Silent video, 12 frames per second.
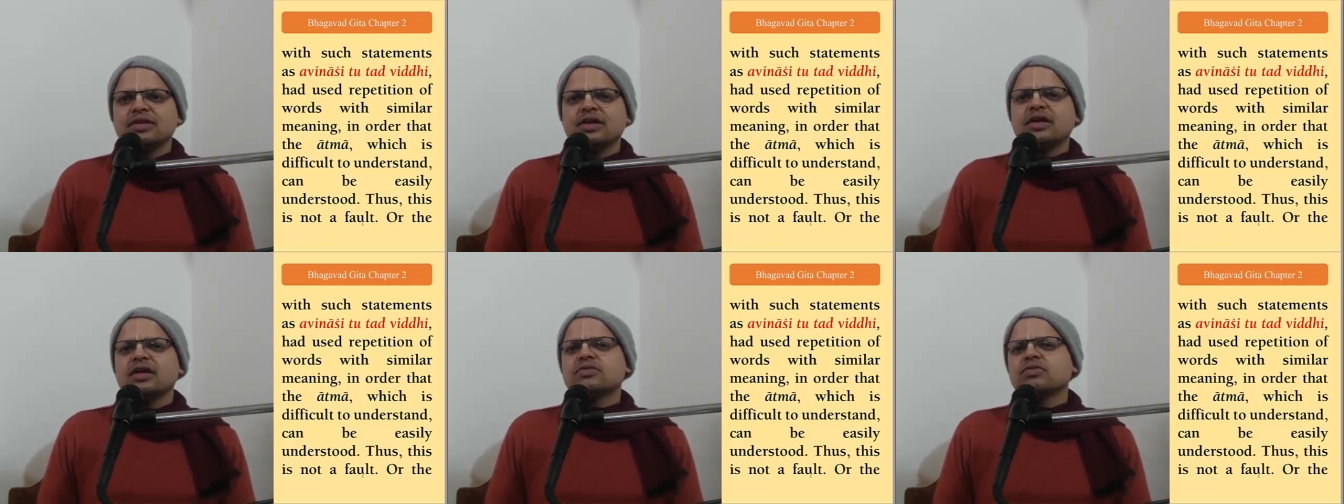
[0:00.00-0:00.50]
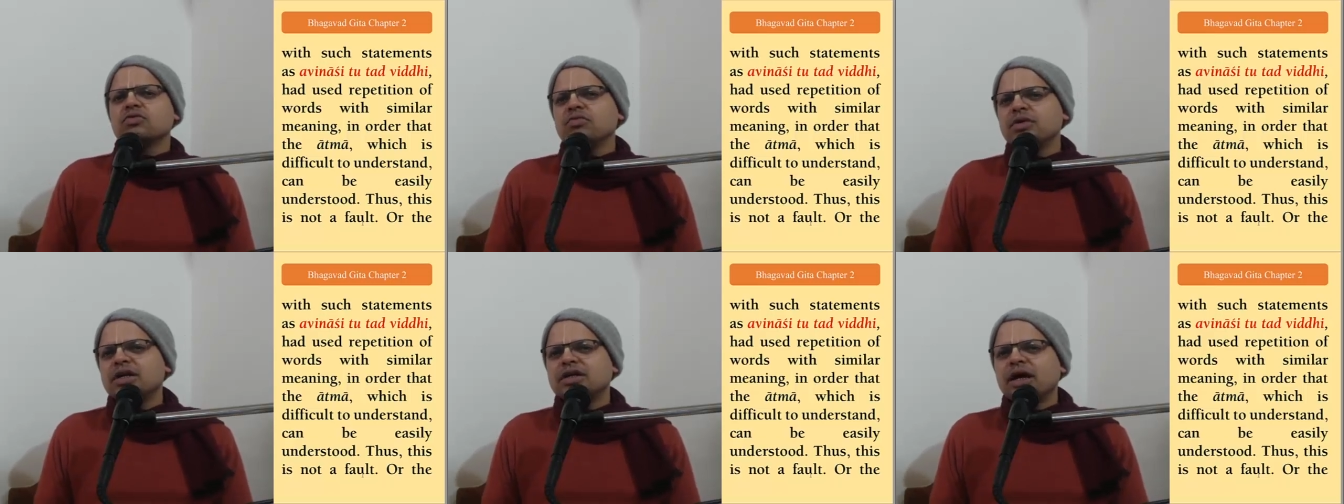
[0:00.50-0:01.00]
Here, so
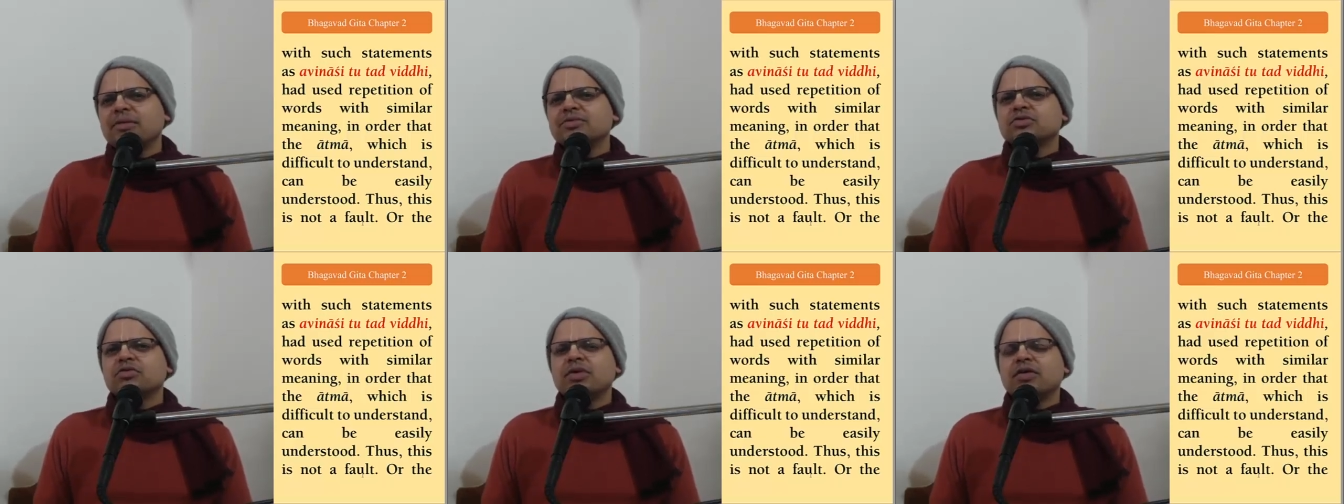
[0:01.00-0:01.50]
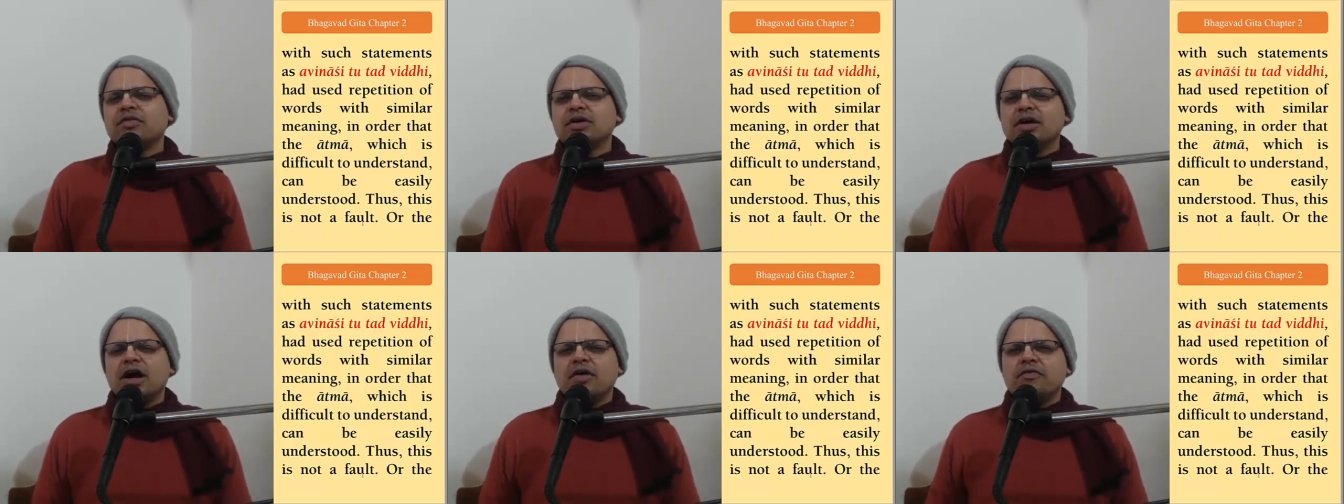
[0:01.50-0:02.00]
many times, so much,
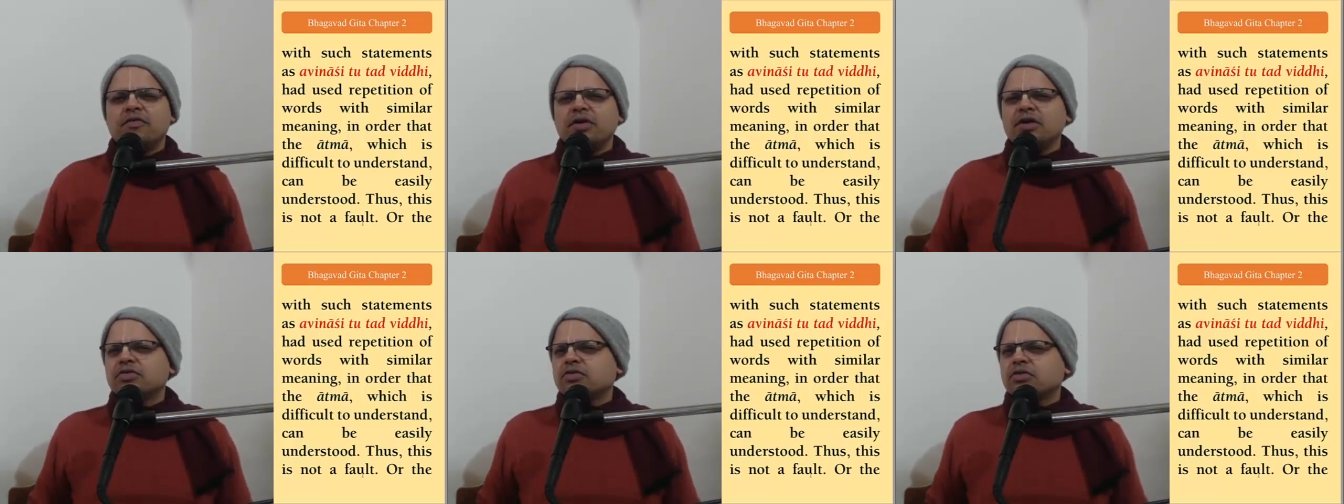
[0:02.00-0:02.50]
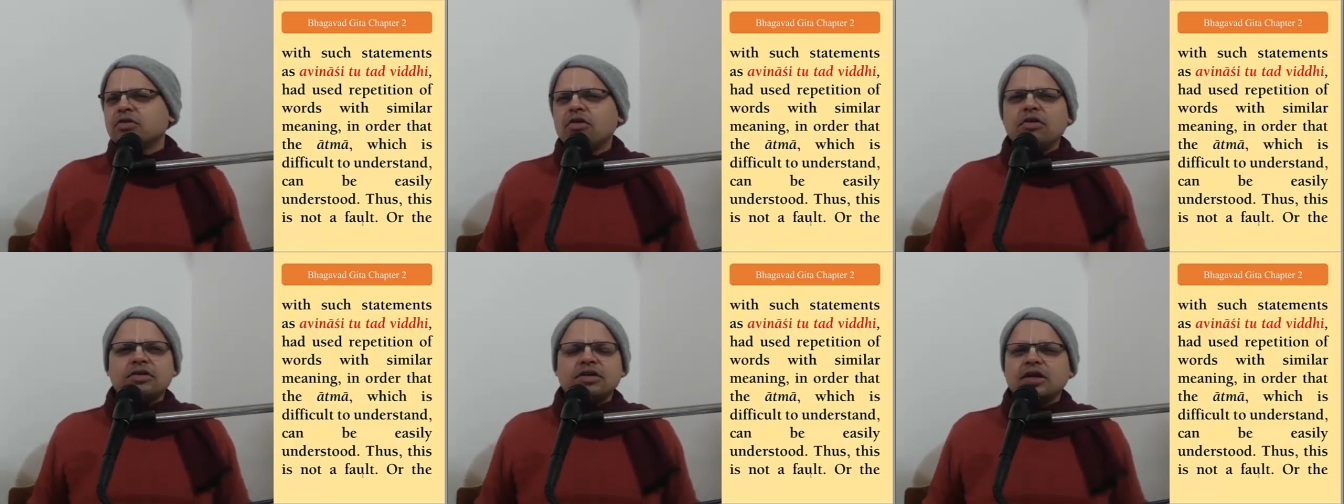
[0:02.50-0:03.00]
a very
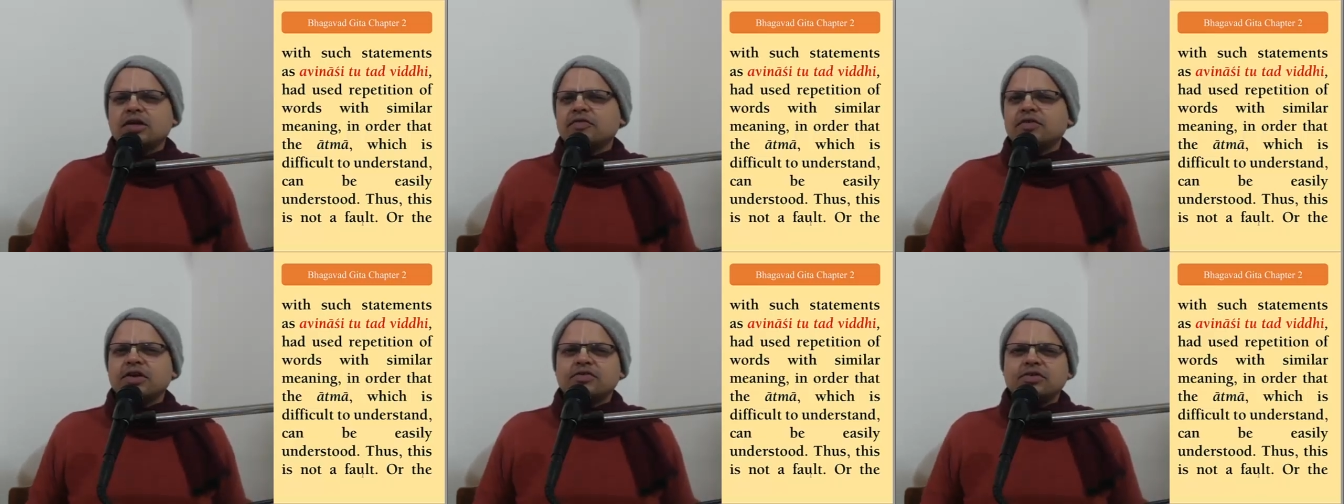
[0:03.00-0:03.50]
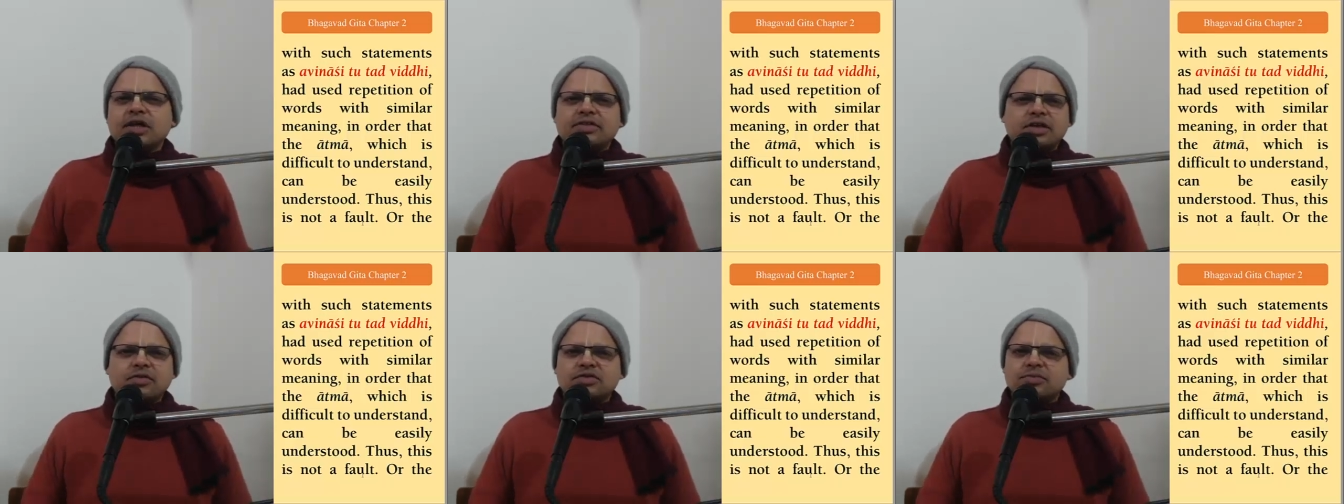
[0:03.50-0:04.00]
strong reflection. I
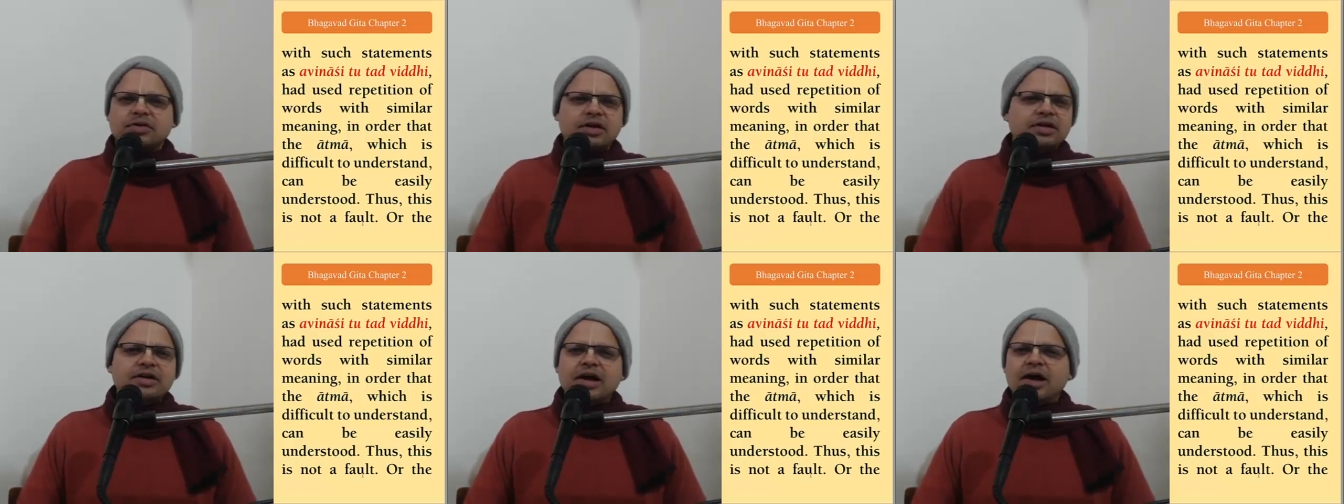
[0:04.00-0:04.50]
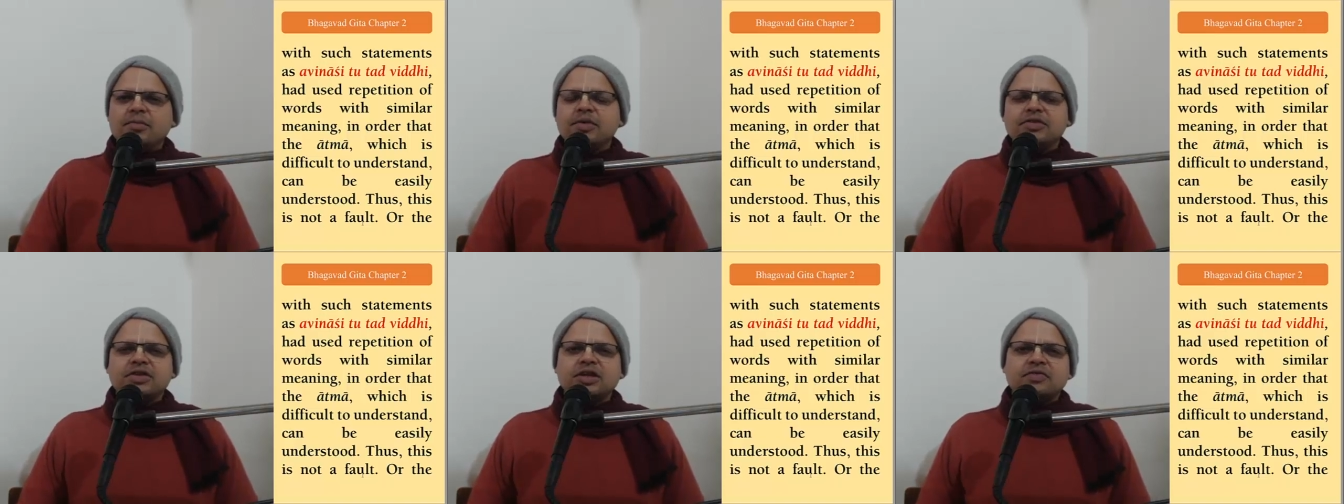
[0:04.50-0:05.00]
think it was
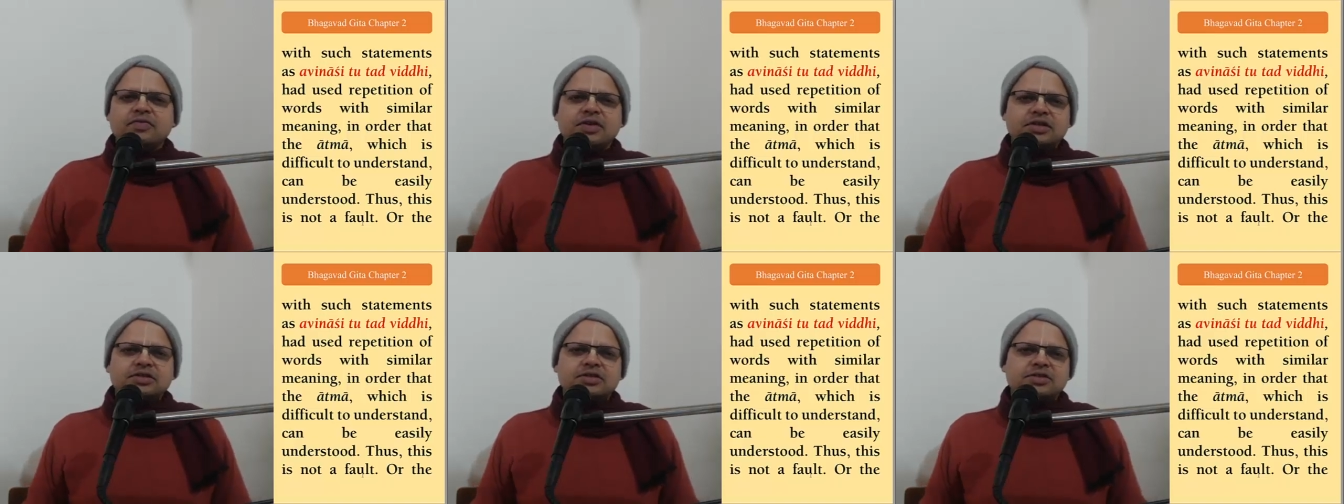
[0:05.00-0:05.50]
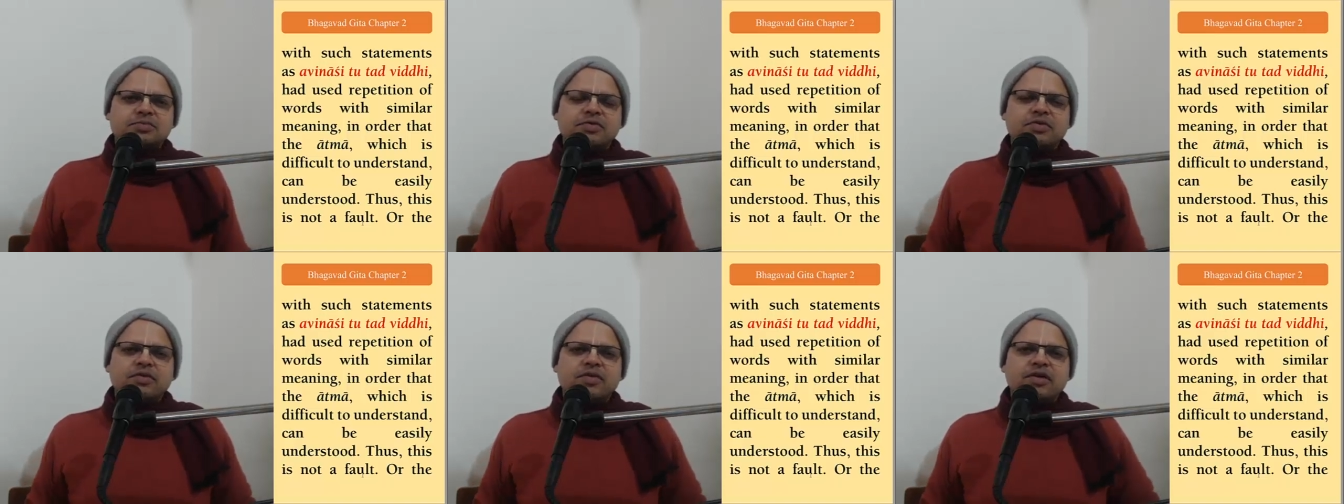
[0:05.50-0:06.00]
amazing reflections
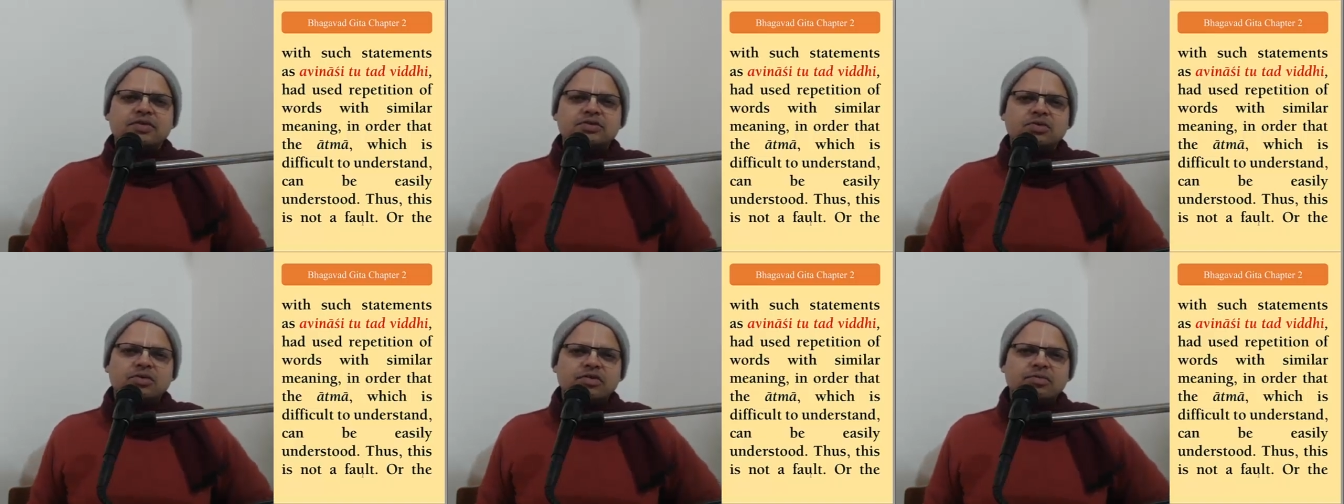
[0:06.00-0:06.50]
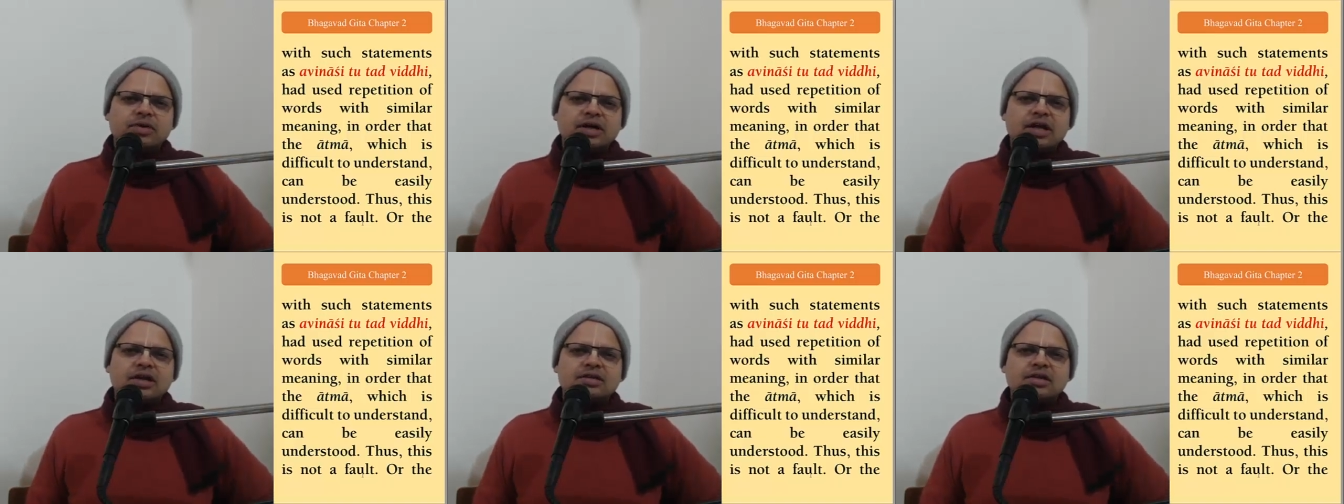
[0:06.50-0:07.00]
before when I was going for
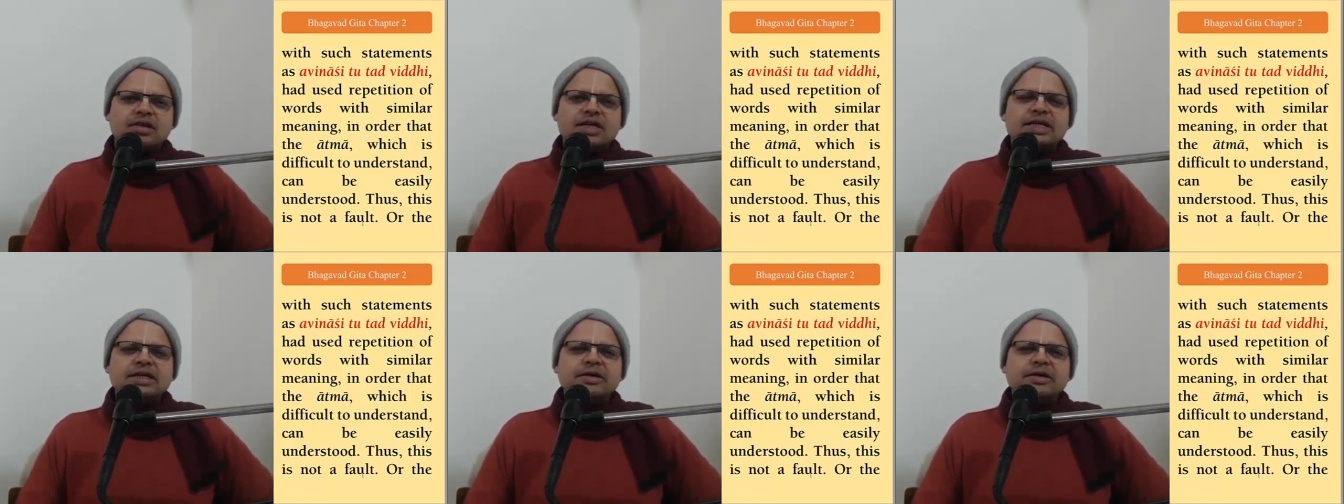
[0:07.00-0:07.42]
Mangalarti.